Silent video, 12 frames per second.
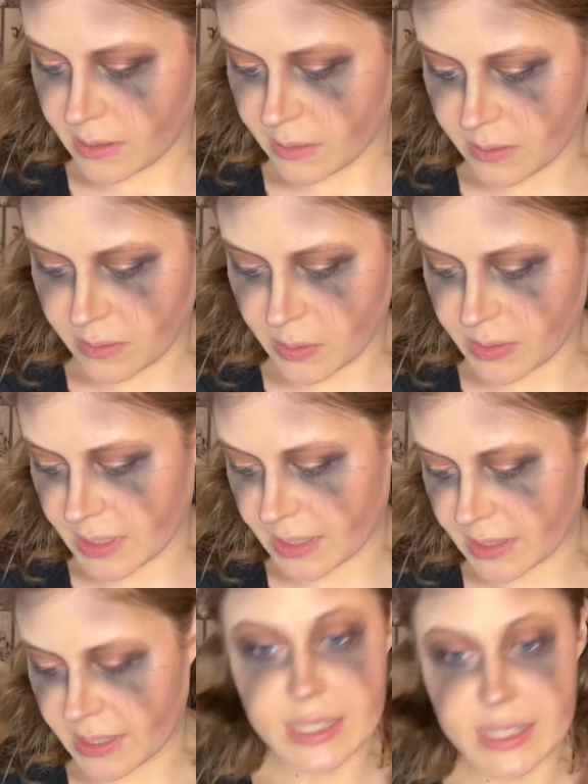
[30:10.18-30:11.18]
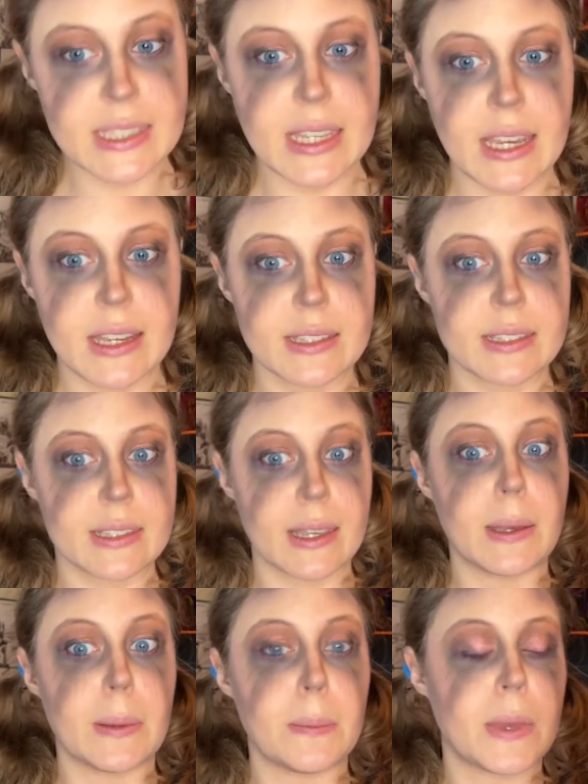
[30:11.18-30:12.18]
Looks like the exact
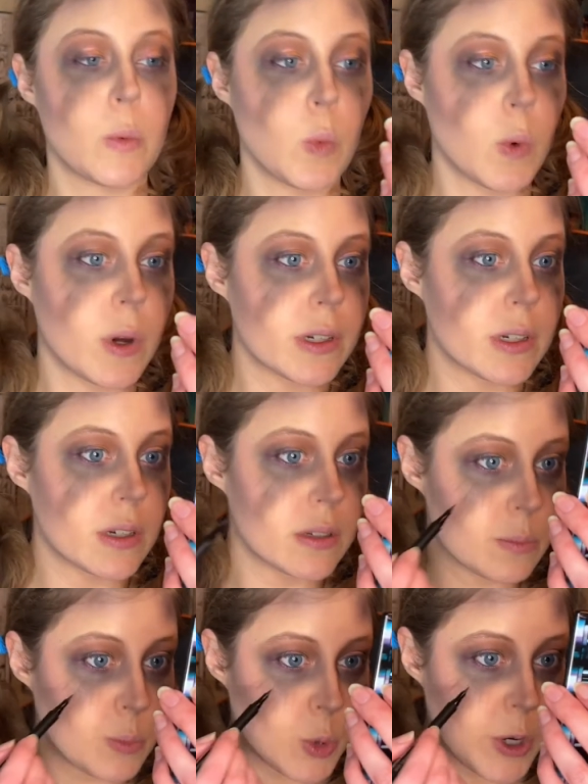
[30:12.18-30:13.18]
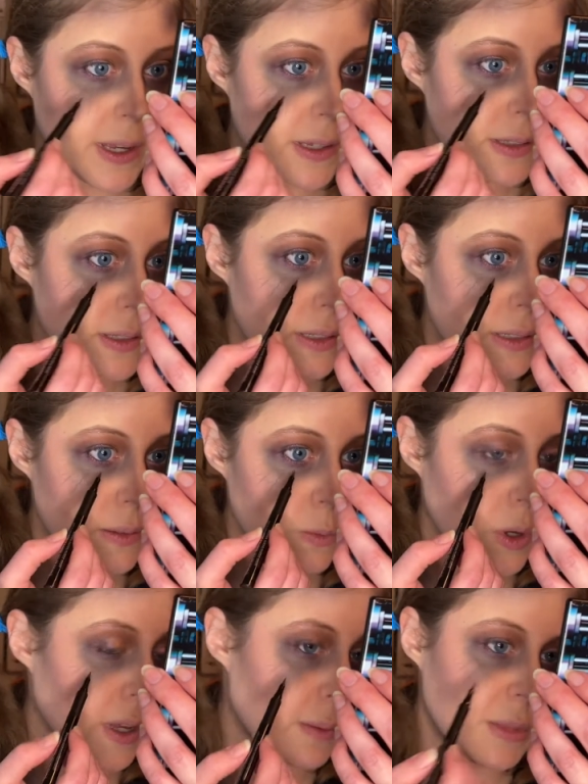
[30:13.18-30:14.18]
same one brand. Well,
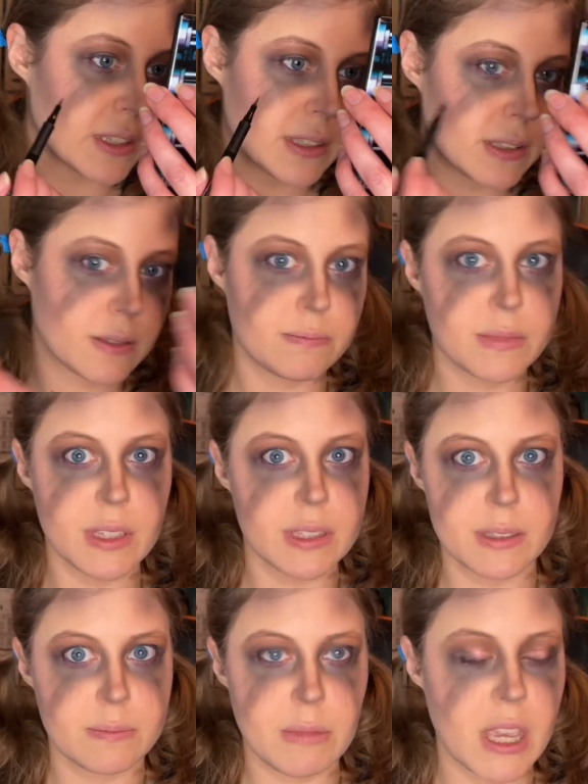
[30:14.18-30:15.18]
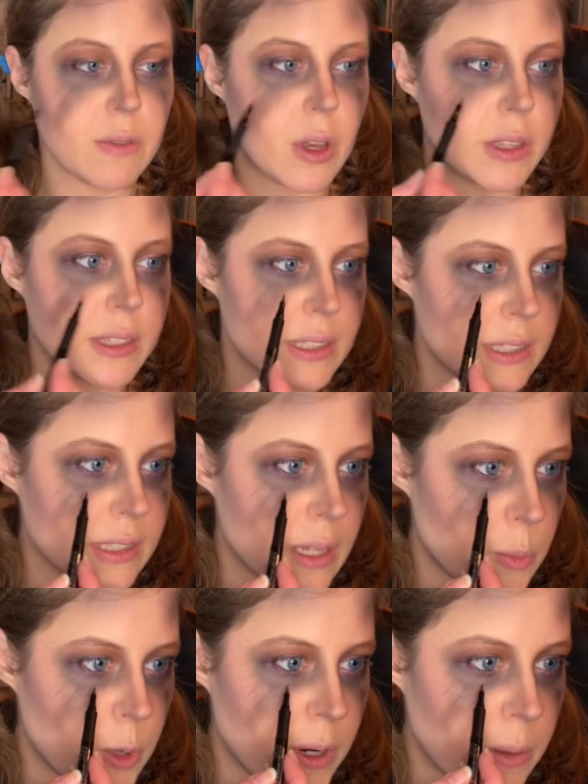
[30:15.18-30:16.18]
I mean, it's Avon, it's the same
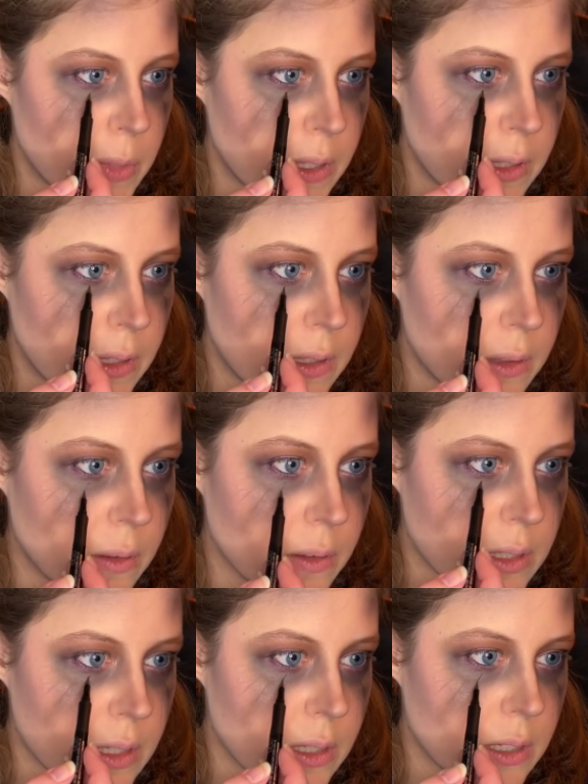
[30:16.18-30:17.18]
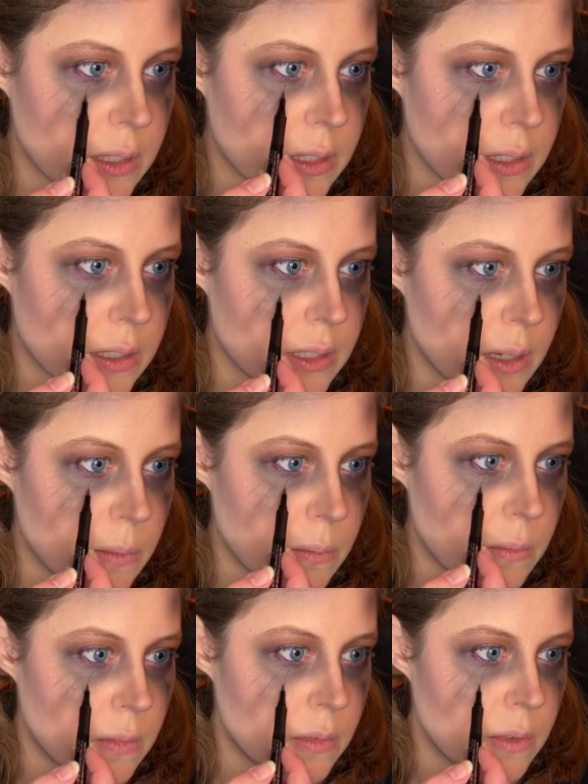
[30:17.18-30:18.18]
brand, but it looks like it's the
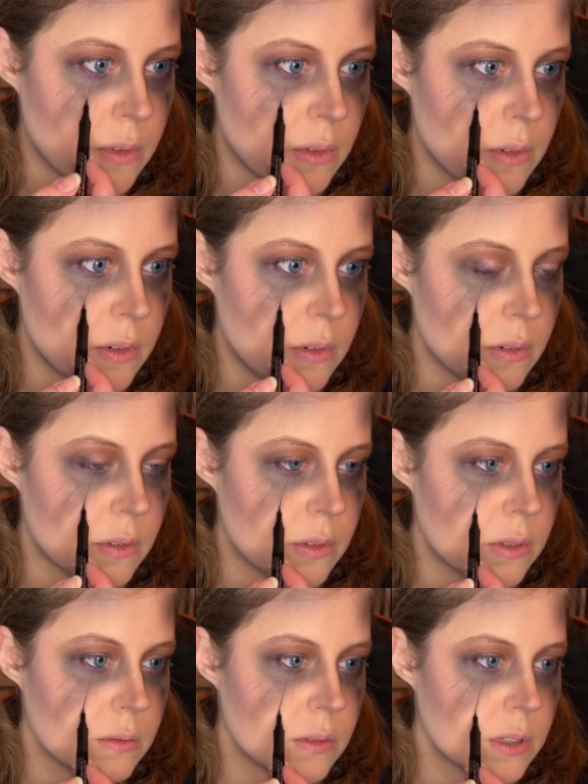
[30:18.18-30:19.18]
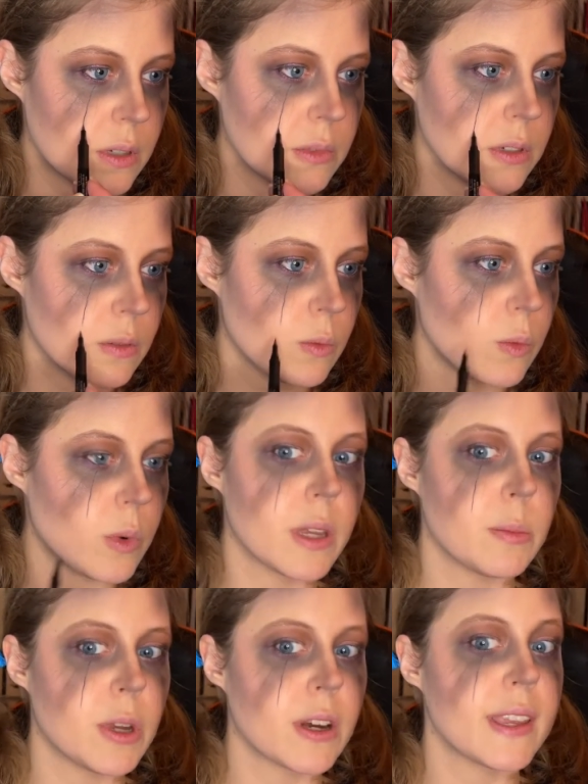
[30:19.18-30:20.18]
same. Oh, this one's coming out way
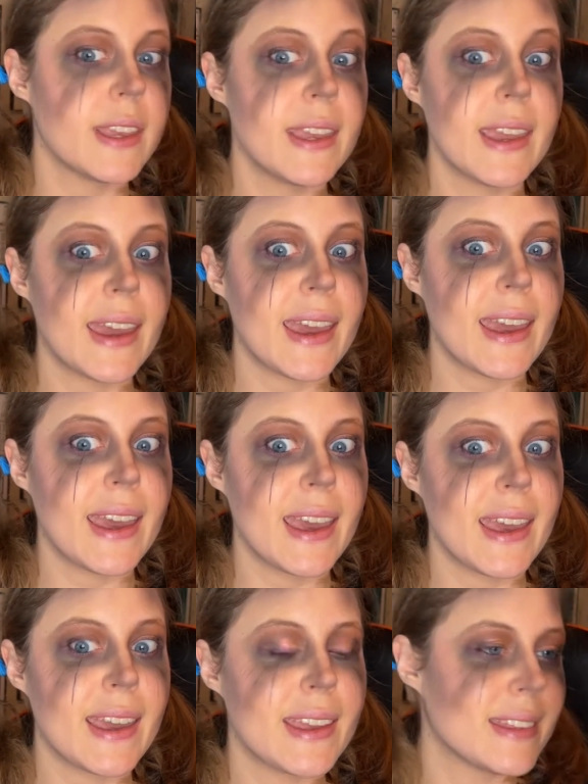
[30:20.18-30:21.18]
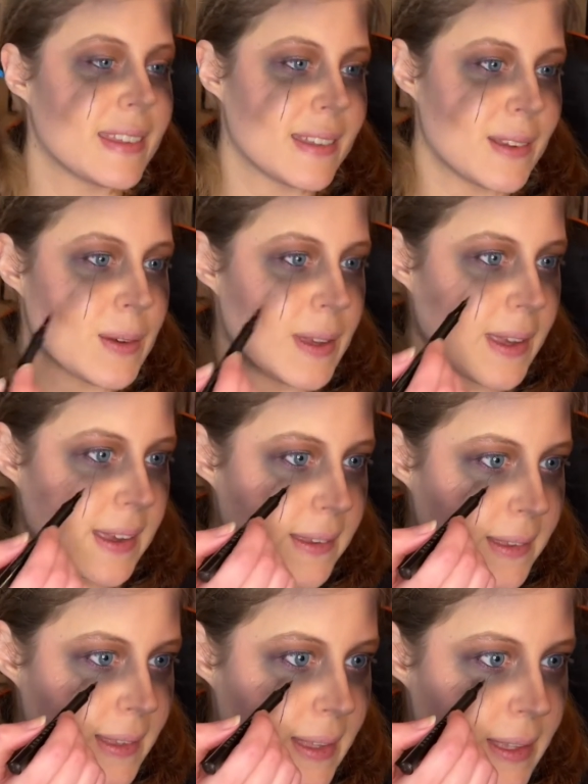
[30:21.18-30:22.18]
better. Yay! Okay,
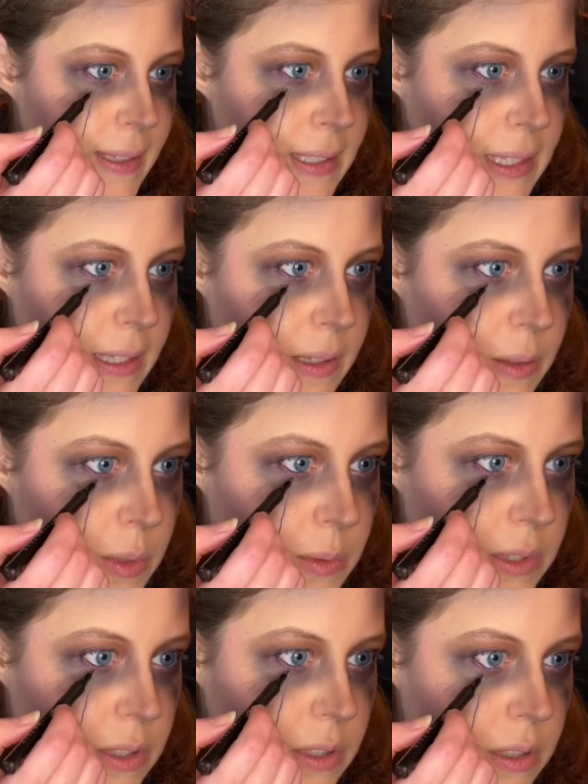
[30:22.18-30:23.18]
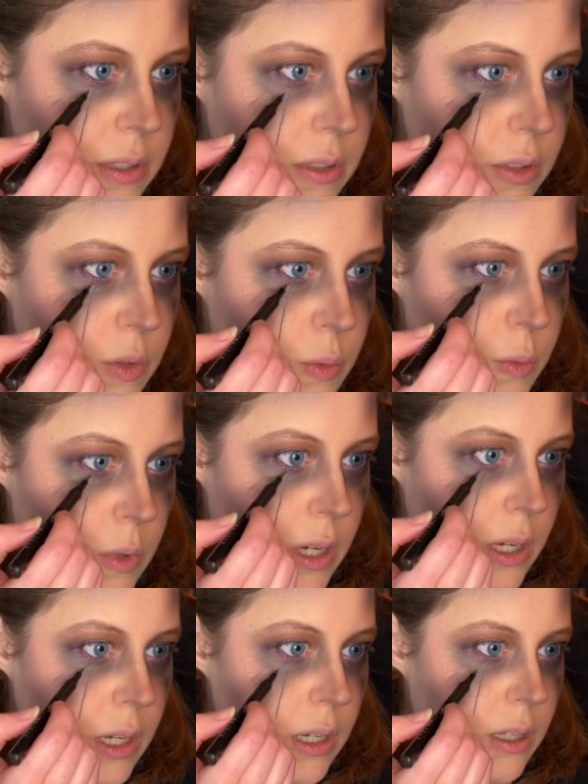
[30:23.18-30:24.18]
so the other one was just dry.